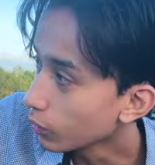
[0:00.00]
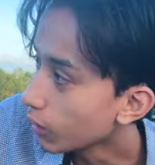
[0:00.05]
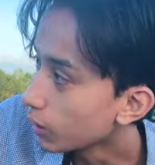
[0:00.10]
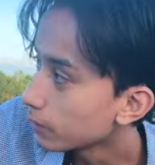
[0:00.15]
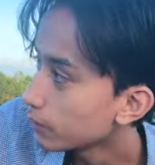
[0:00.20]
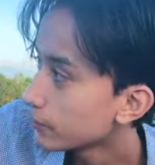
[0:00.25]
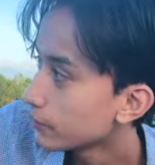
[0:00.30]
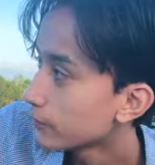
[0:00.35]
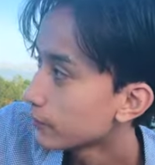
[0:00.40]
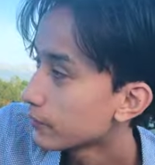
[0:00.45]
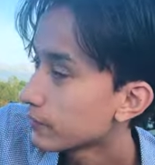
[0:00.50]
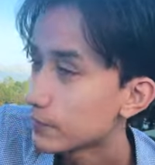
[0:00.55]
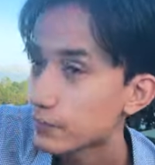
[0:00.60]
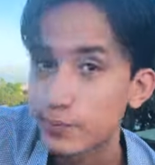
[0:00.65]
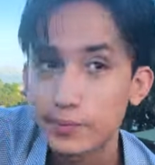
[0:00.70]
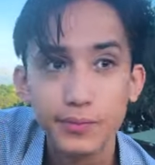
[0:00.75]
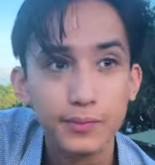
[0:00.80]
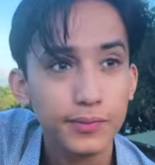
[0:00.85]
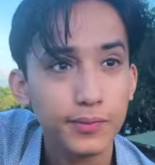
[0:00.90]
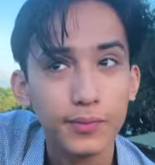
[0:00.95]
up.
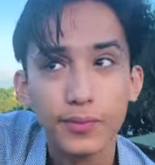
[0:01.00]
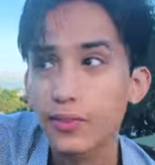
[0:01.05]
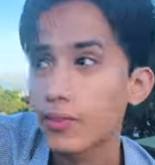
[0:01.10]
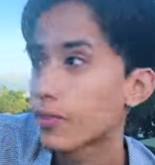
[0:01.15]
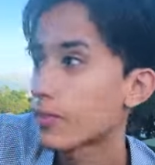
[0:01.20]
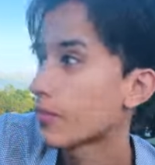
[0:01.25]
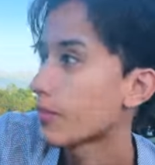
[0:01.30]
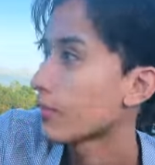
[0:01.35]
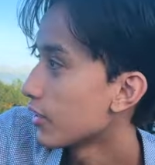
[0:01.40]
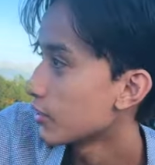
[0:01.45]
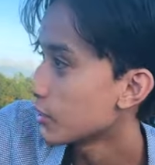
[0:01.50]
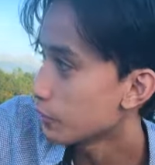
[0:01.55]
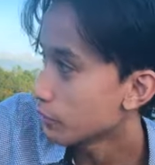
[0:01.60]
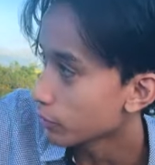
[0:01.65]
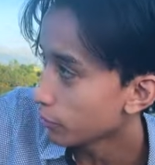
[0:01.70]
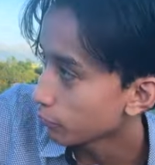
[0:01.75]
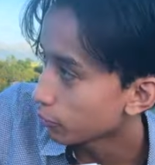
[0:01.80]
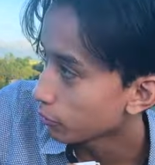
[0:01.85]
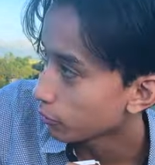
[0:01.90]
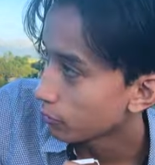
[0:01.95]
It's a
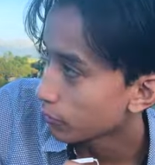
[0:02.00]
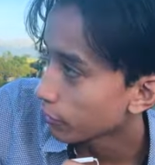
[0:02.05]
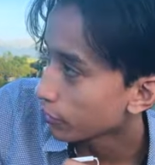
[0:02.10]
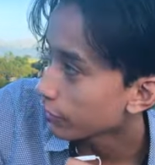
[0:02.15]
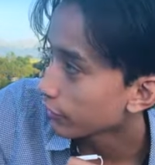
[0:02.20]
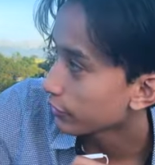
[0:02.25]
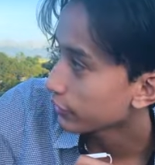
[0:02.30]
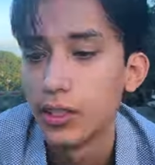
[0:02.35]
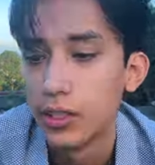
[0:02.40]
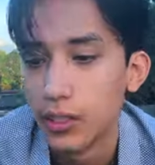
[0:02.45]
beautiful bird.